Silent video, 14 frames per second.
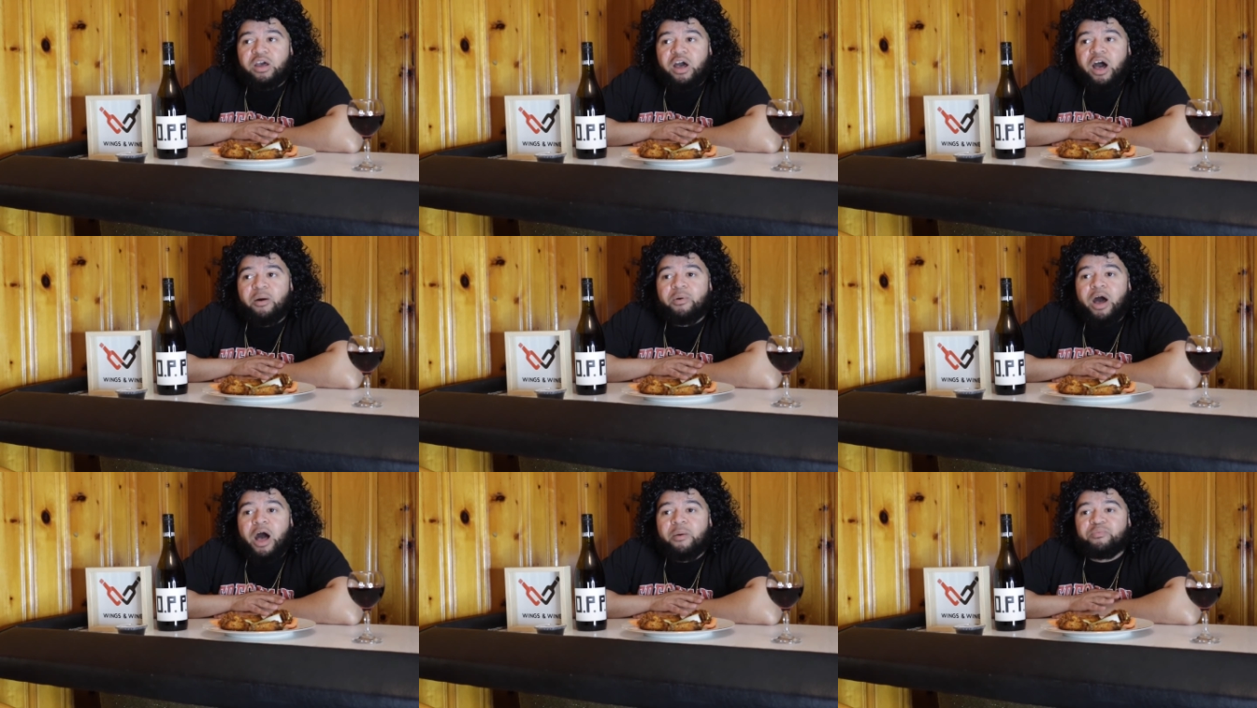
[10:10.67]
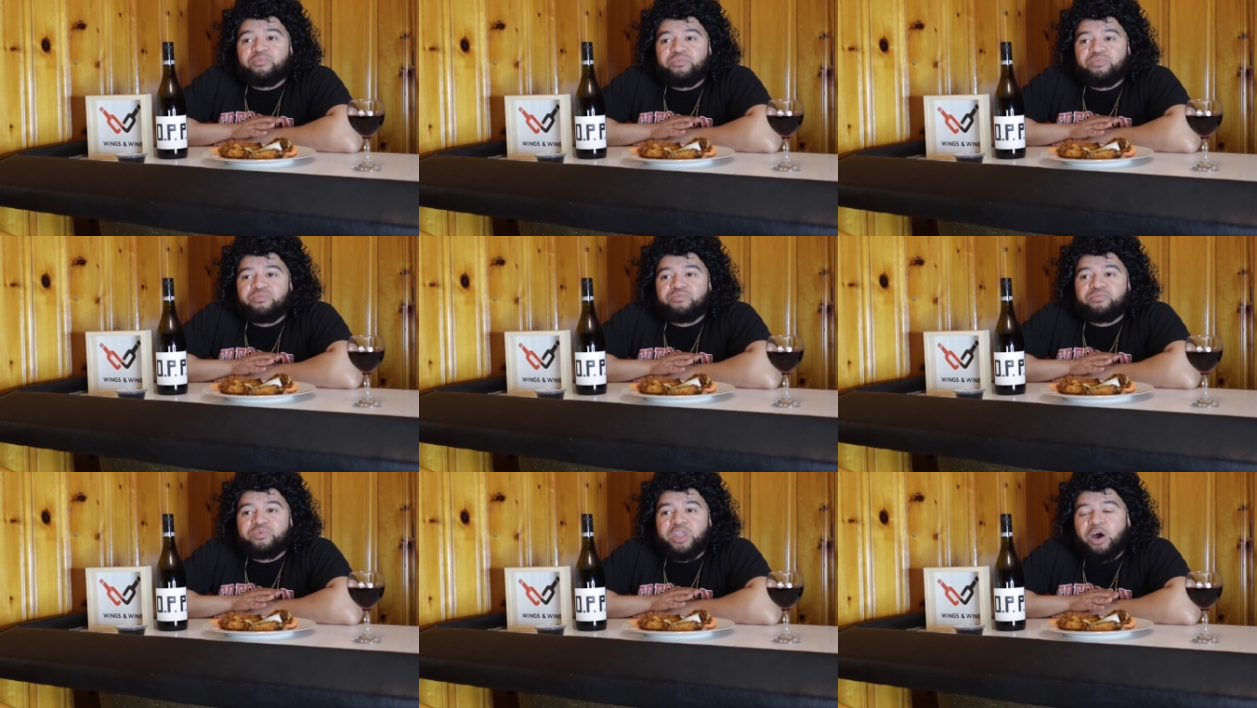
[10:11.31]
I'm
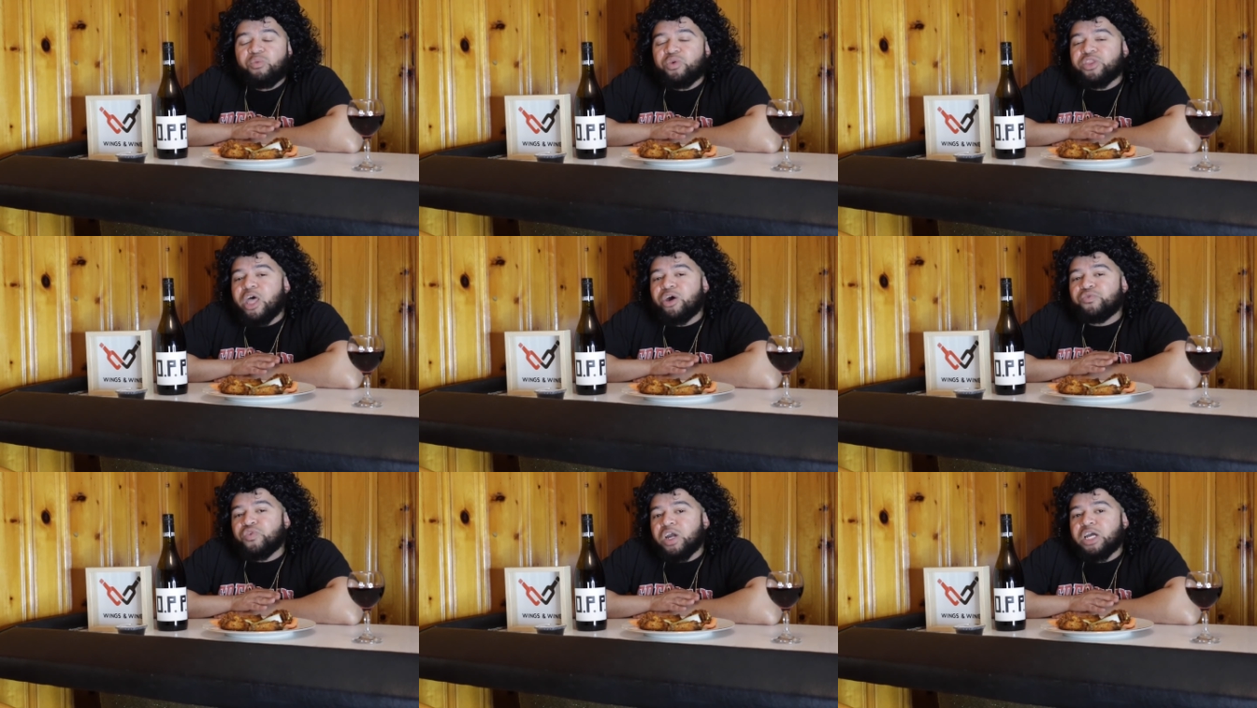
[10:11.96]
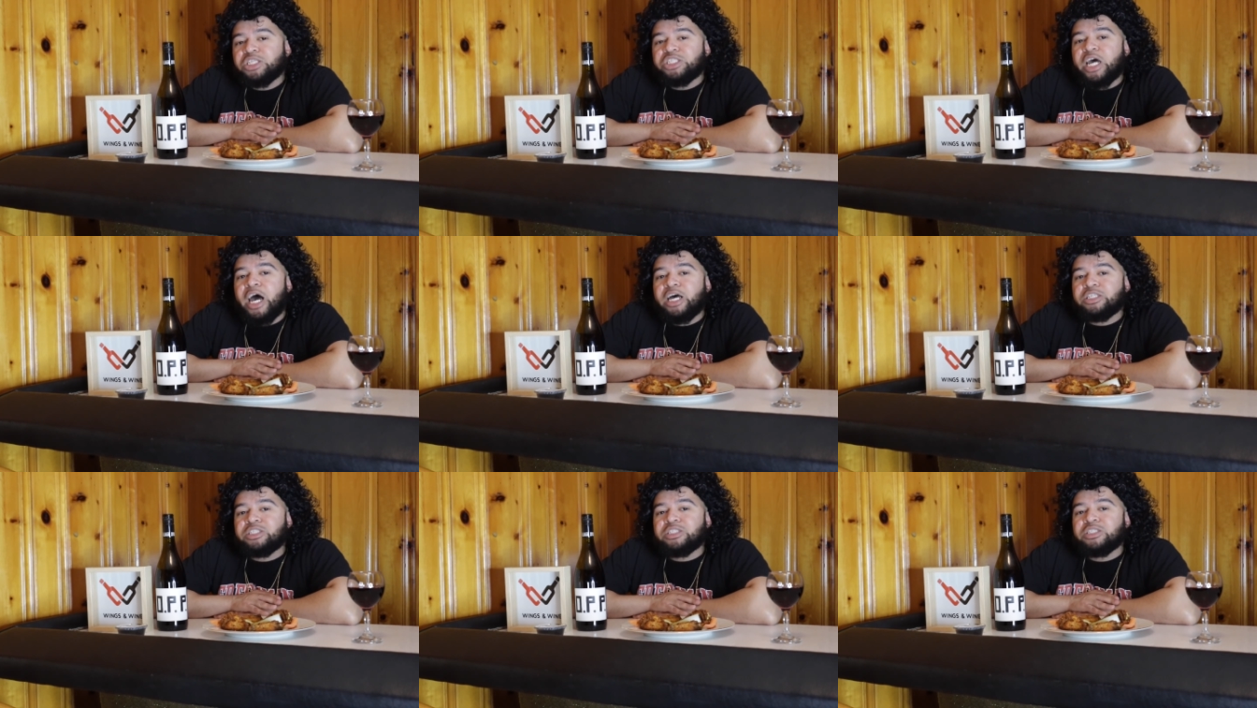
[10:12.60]
done with that
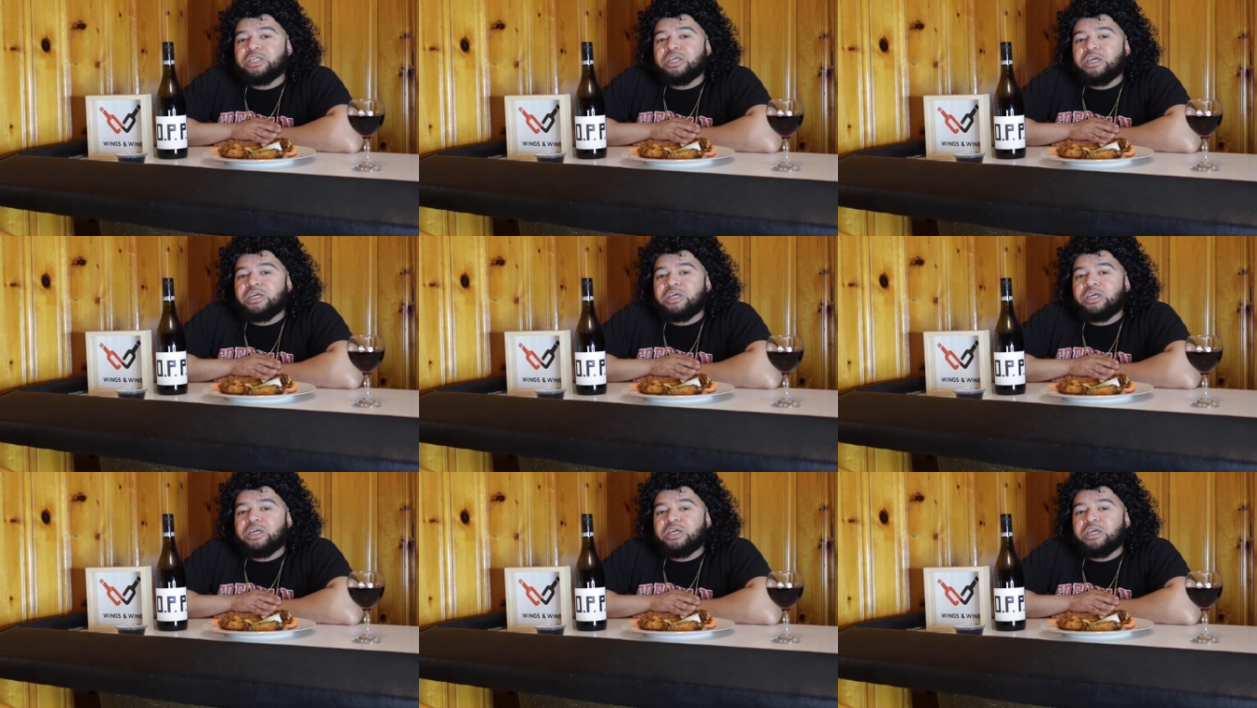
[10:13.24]
franchise.